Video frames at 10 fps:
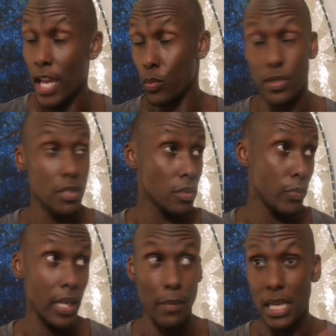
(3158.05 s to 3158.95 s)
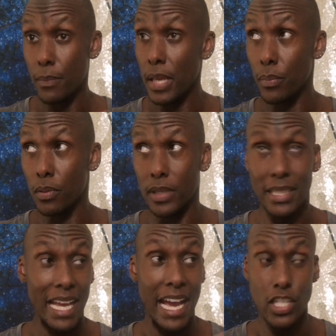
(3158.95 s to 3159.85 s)
And we'll still bring many people
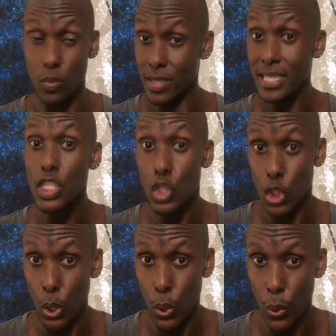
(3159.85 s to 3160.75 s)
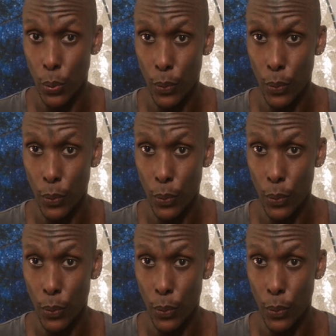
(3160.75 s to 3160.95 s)
and guides to assist you.